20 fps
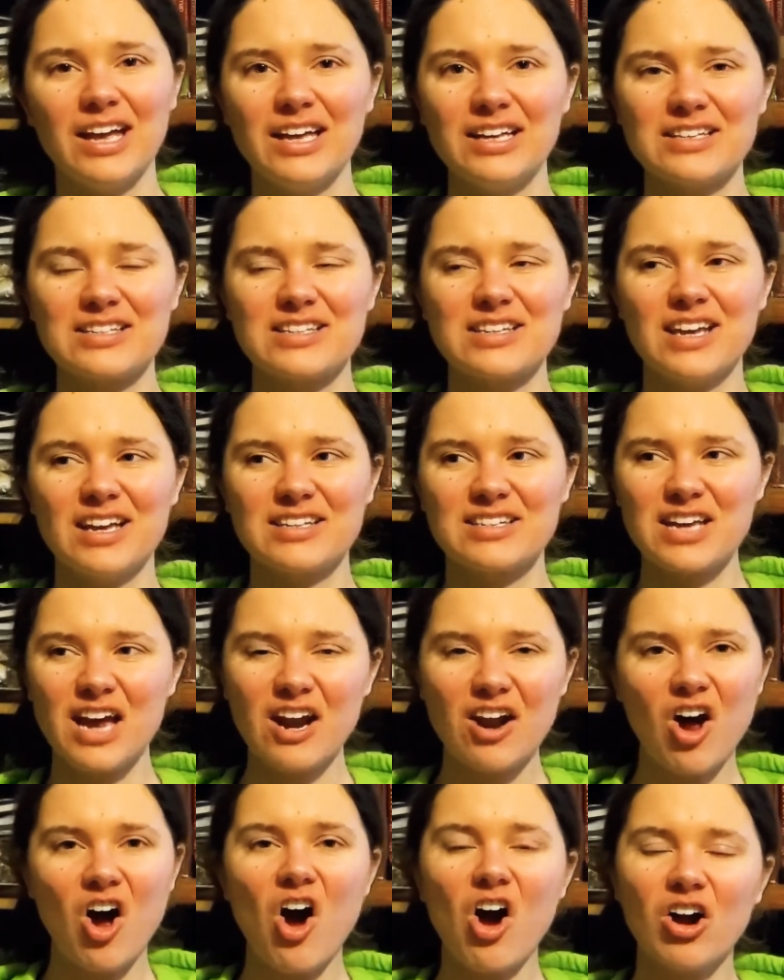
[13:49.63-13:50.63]
it's, it's
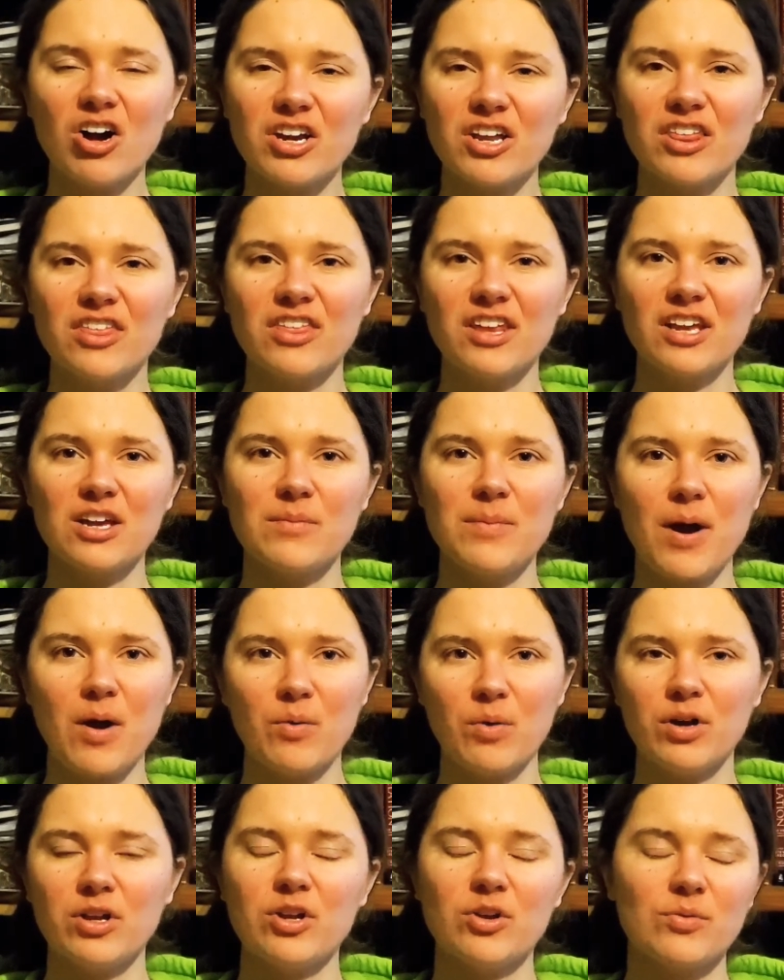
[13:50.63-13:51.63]
kind of hard to think
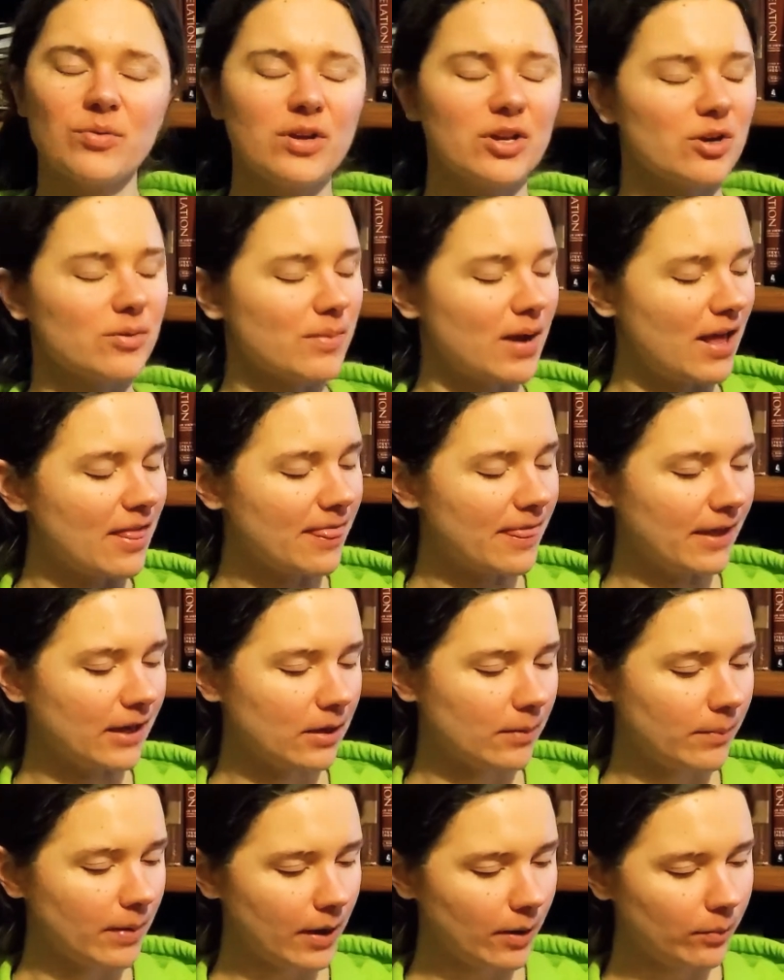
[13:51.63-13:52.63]
about what your reader might
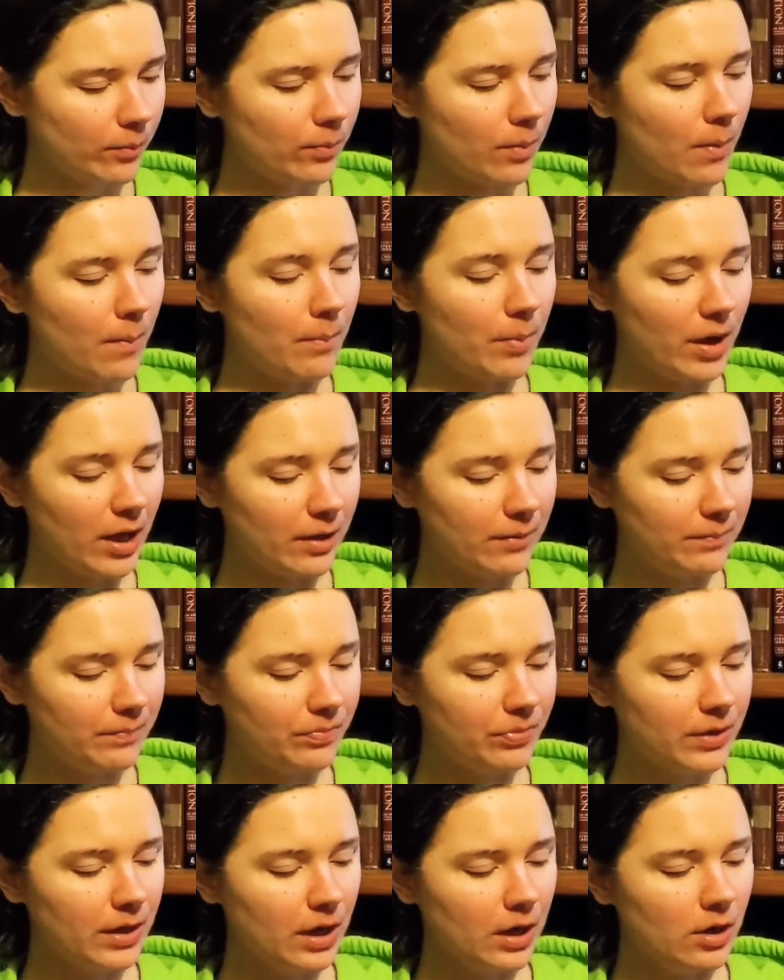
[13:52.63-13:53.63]
think about, but
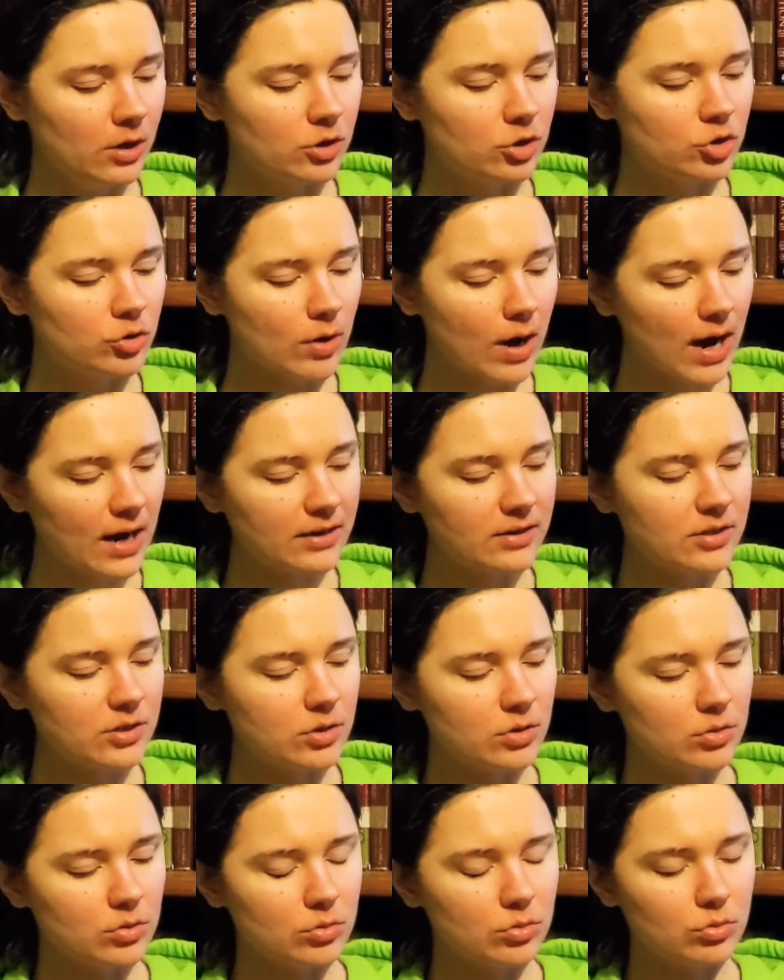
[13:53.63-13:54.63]
try
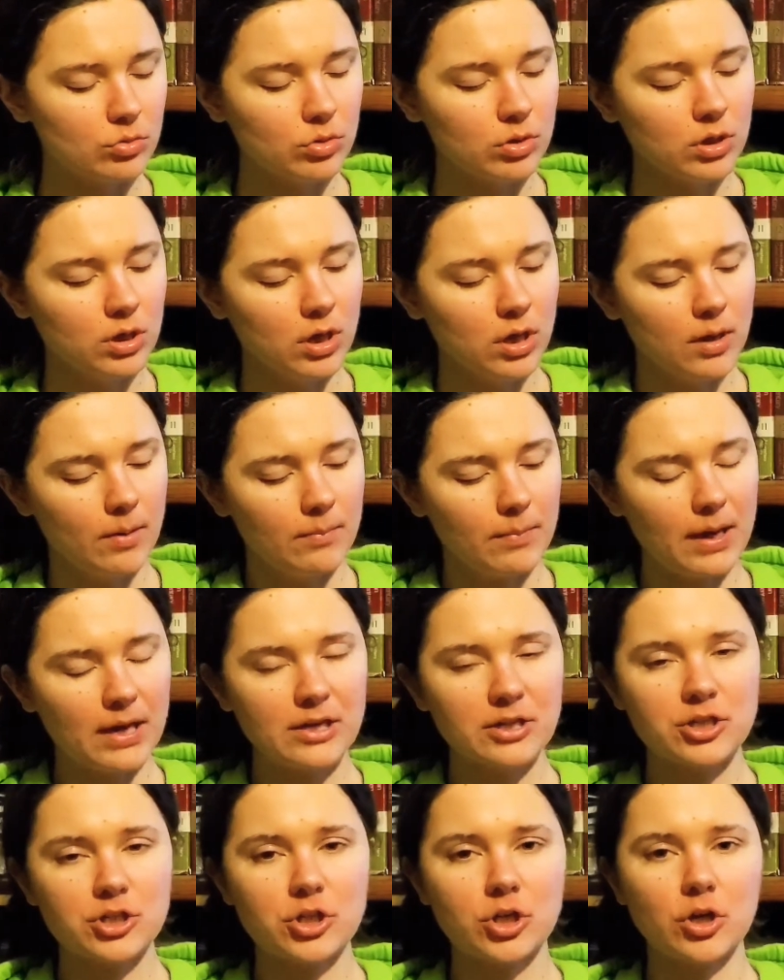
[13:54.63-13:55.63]
to
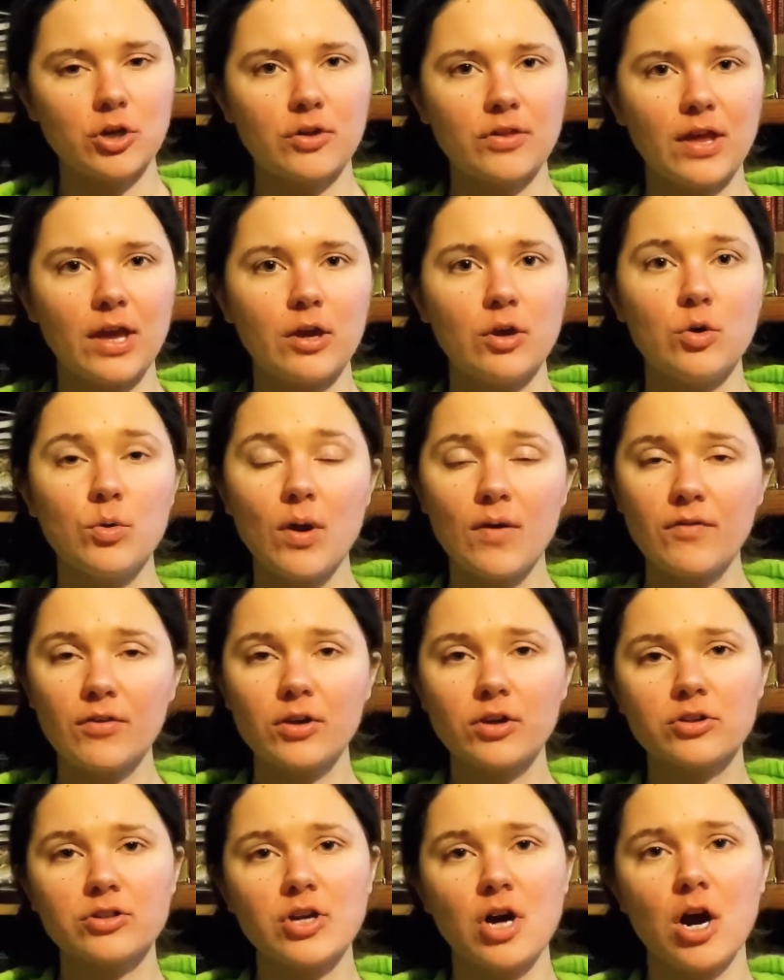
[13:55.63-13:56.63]
make sure that whoever
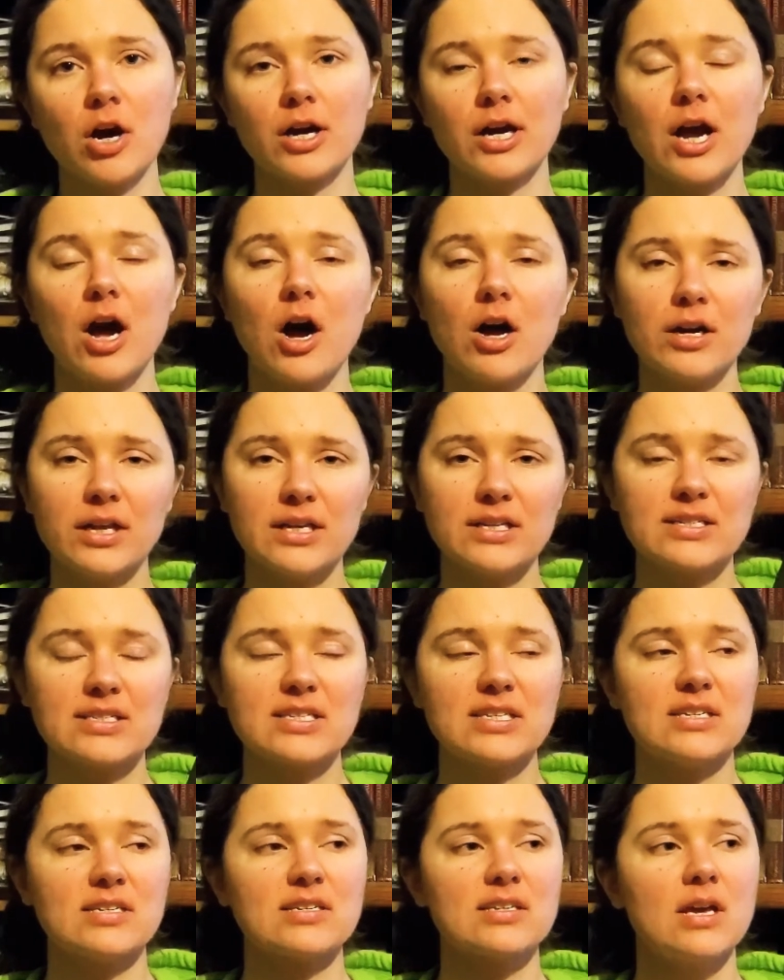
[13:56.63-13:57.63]
your target
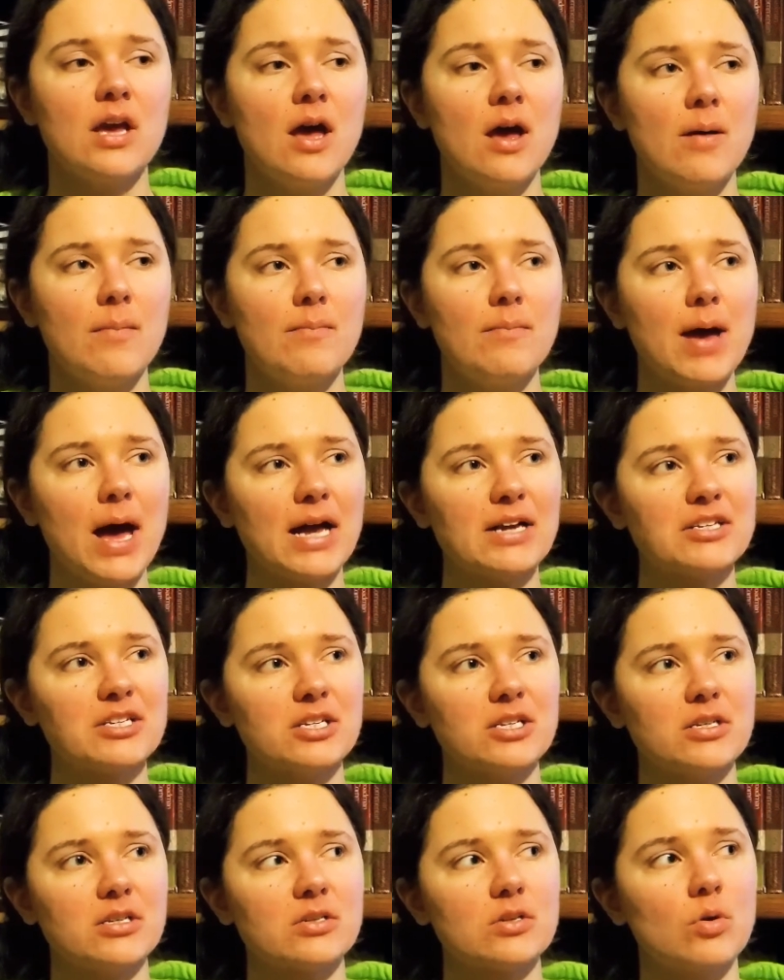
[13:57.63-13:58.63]
audience is
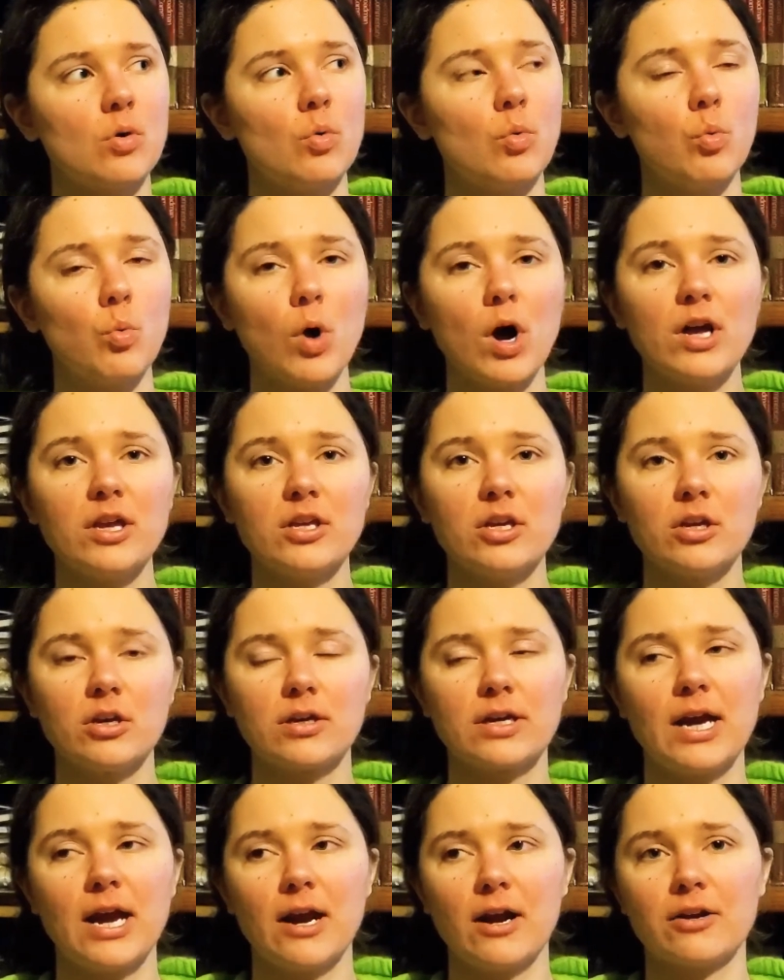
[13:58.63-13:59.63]
matches what your
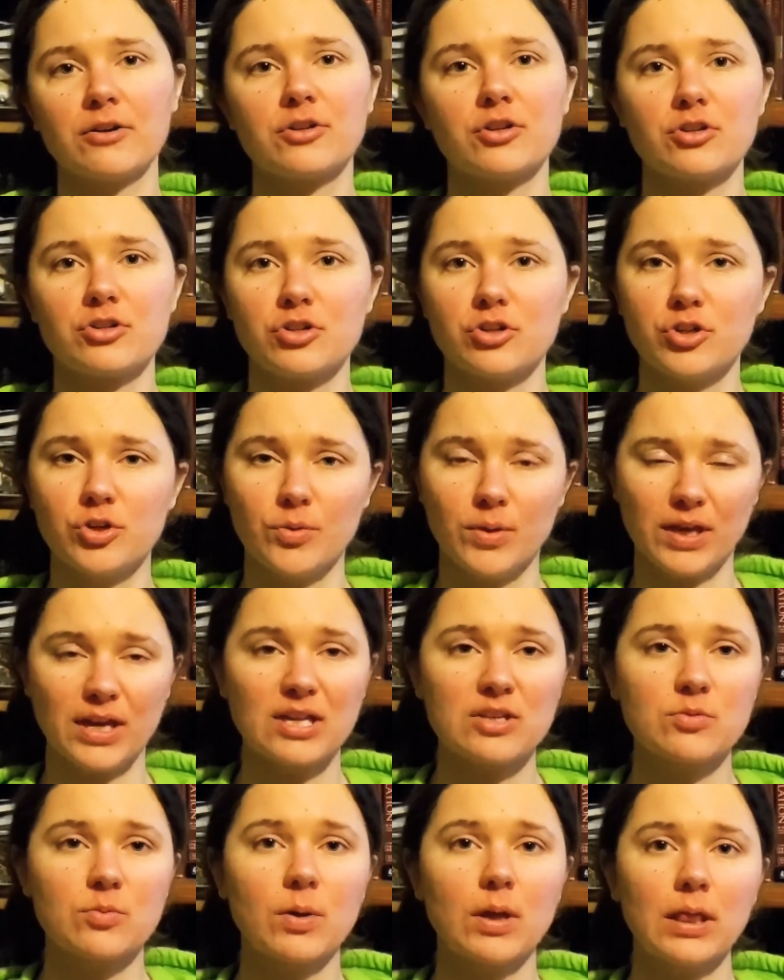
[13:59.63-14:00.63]
characters are doing.
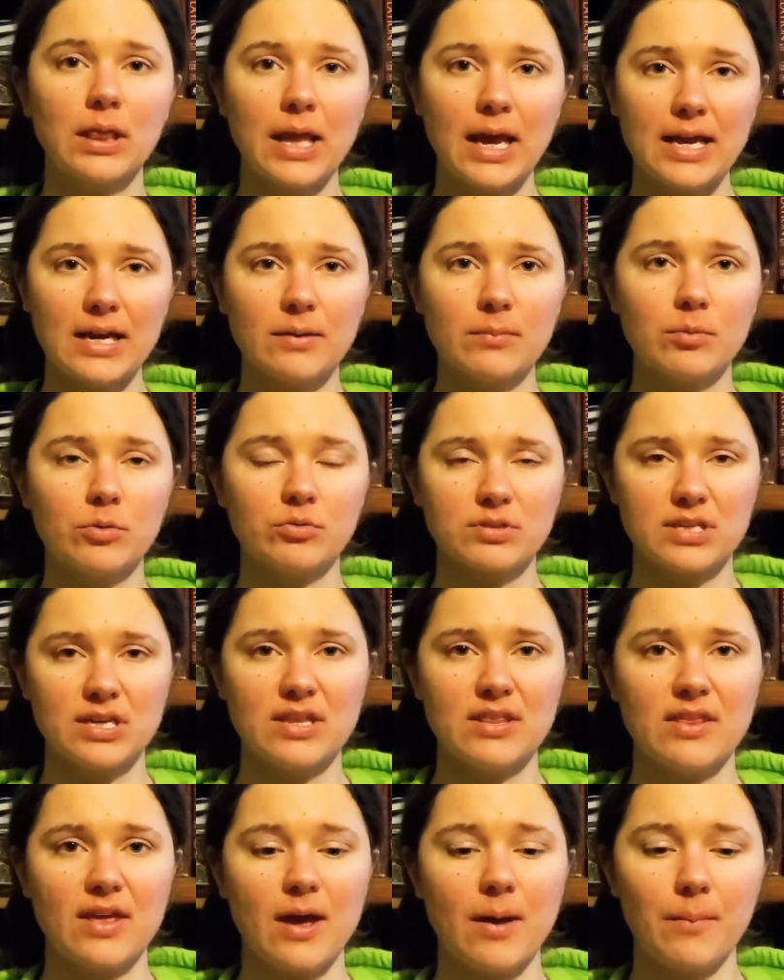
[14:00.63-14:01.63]
It's relatable
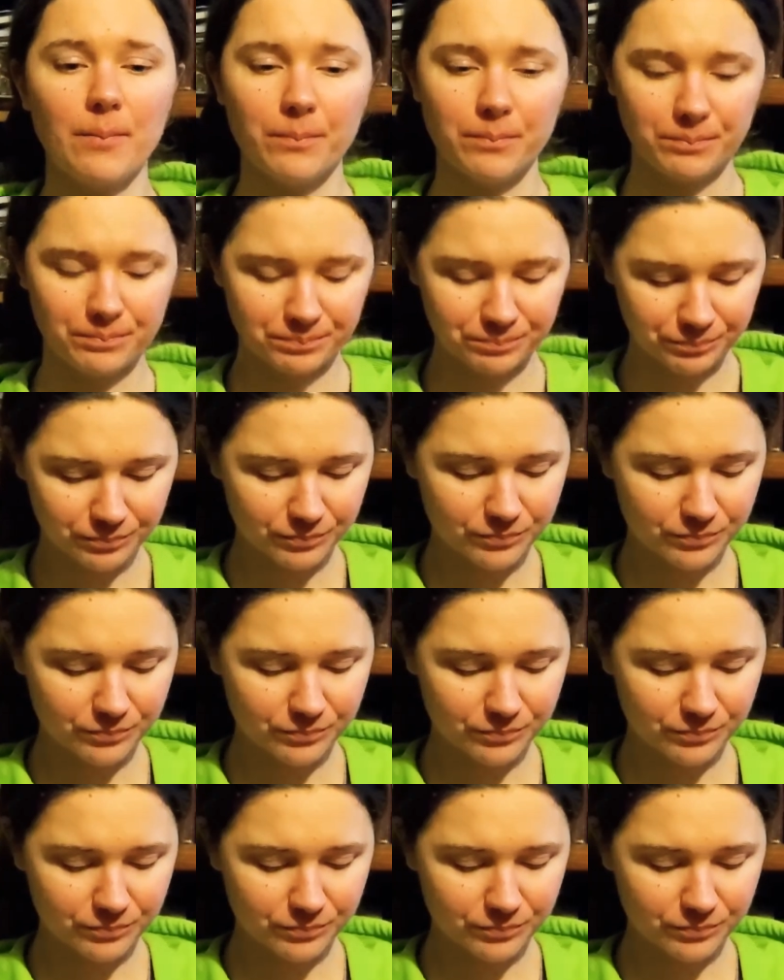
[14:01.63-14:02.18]
to them.